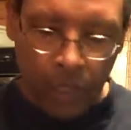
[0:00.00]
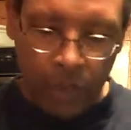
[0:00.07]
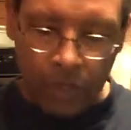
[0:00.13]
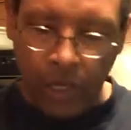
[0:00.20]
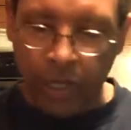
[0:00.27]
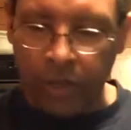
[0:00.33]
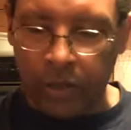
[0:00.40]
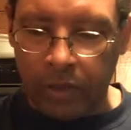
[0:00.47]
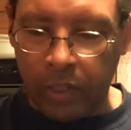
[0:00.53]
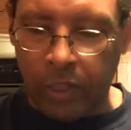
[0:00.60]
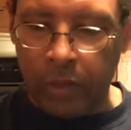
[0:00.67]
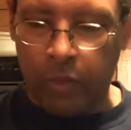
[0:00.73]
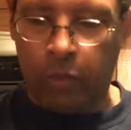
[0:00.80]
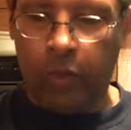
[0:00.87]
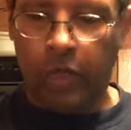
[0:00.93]

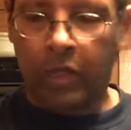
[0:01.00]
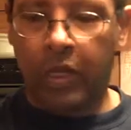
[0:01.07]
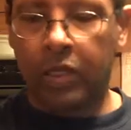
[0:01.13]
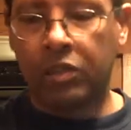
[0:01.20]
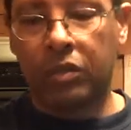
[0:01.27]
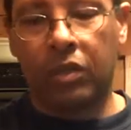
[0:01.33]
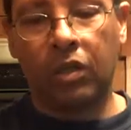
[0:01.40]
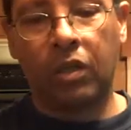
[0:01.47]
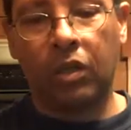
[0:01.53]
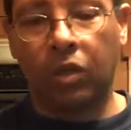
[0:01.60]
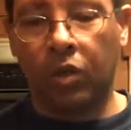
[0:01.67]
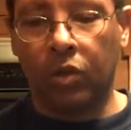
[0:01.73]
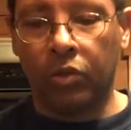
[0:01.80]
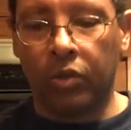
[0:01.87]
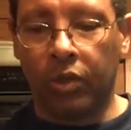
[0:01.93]
Secondly, when it gets a little
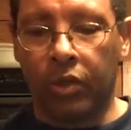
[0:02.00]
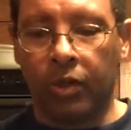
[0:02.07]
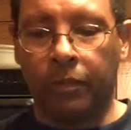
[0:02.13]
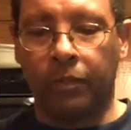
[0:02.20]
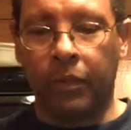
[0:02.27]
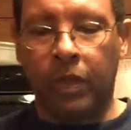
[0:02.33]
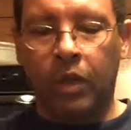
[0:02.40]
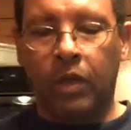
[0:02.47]
older,